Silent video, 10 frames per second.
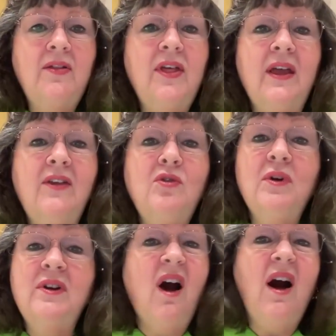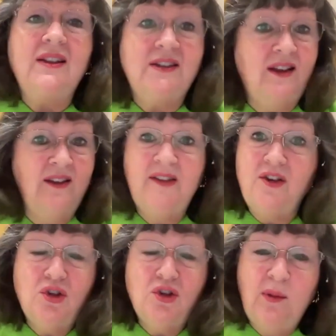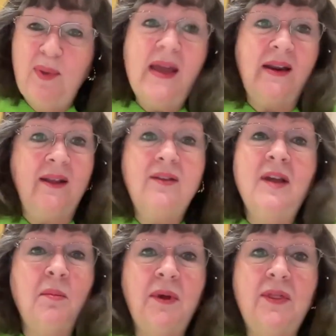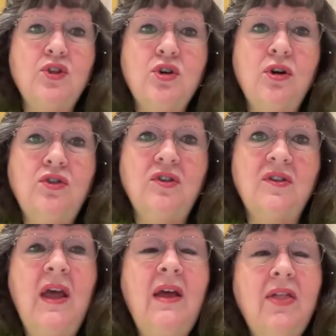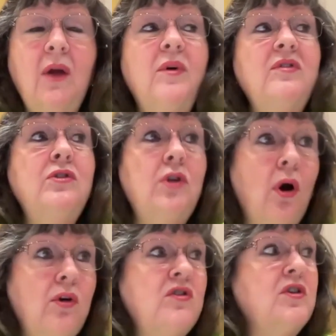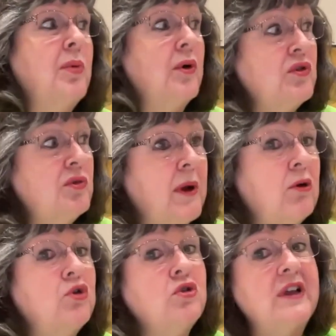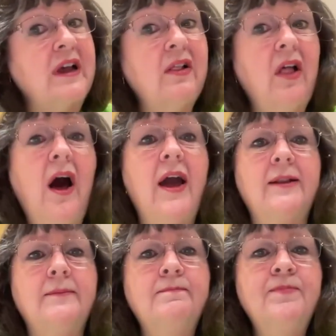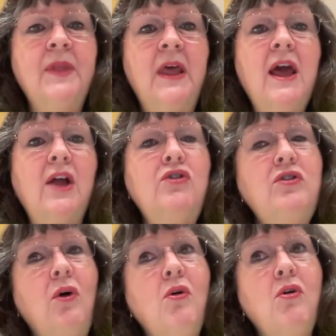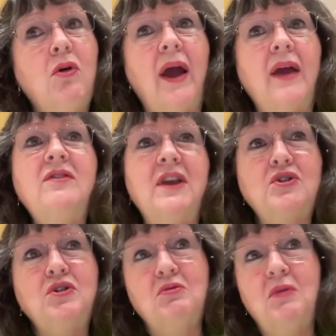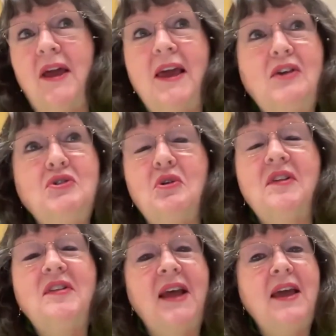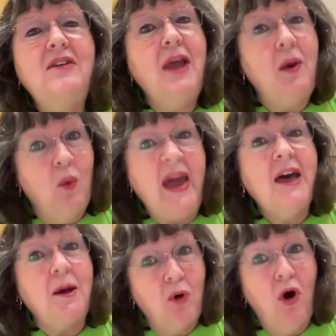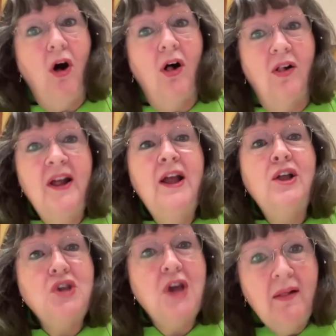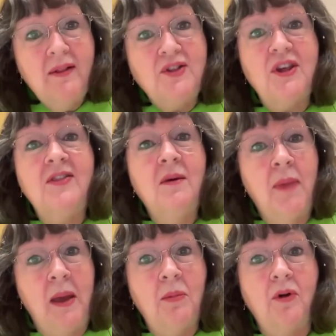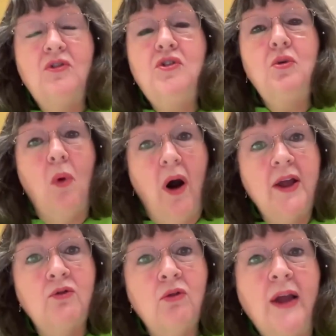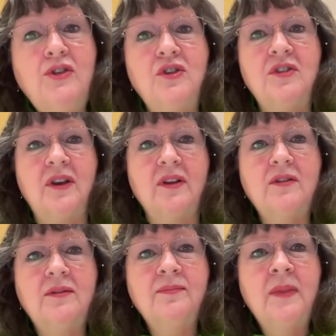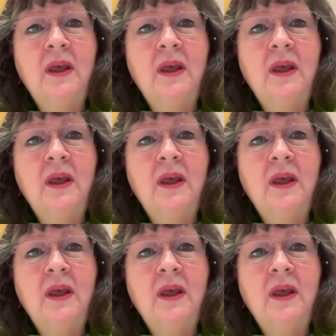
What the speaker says: Things were not as they should have been in some of the churches. There was noticeable spiritual decline. And so Christ issued, I guess you could say, as a wake-up call, challenging the members to walk in righteousness.